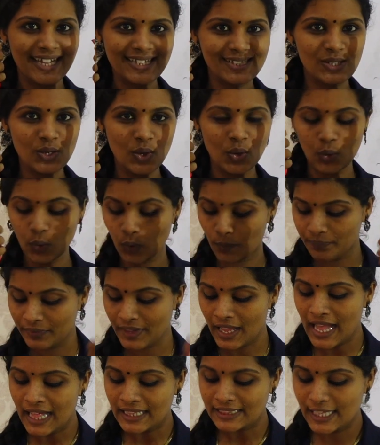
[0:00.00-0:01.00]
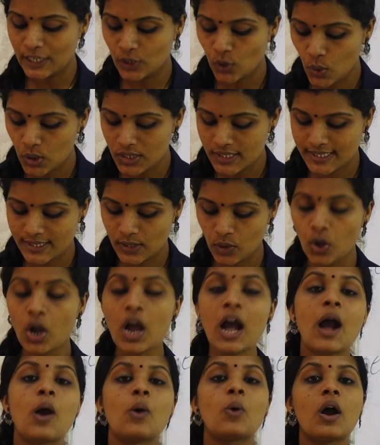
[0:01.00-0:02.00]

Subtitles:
Yes or no? Then also,